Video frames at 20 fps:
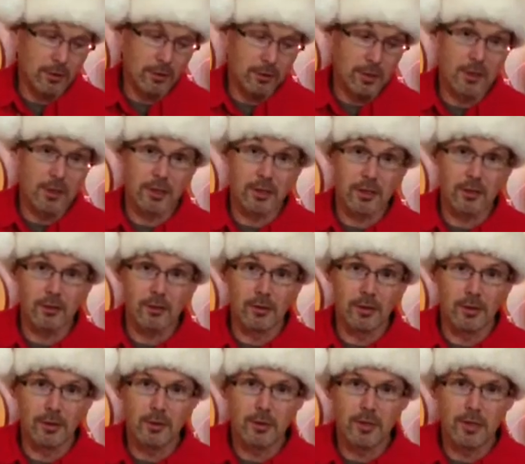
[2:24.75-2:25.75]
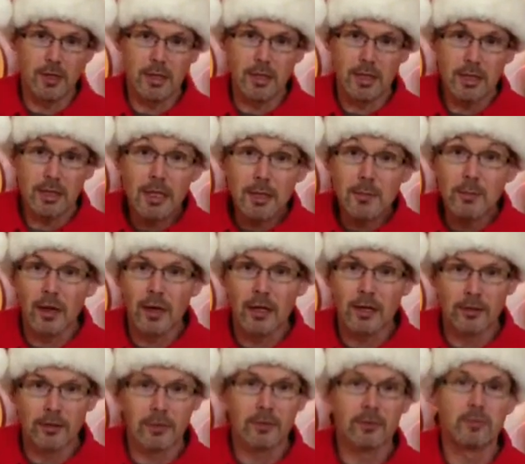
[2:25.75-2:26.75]
This is going to be E
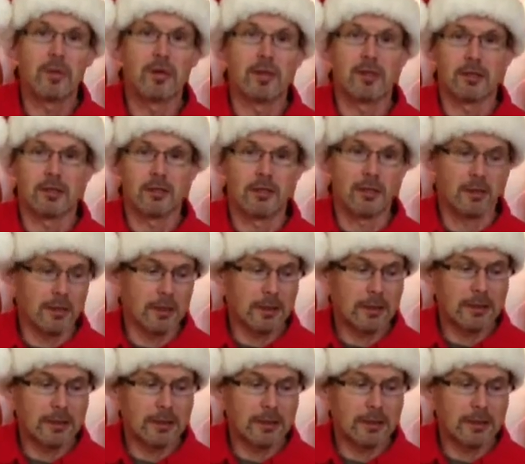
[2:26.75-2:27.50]
minor pentatonic.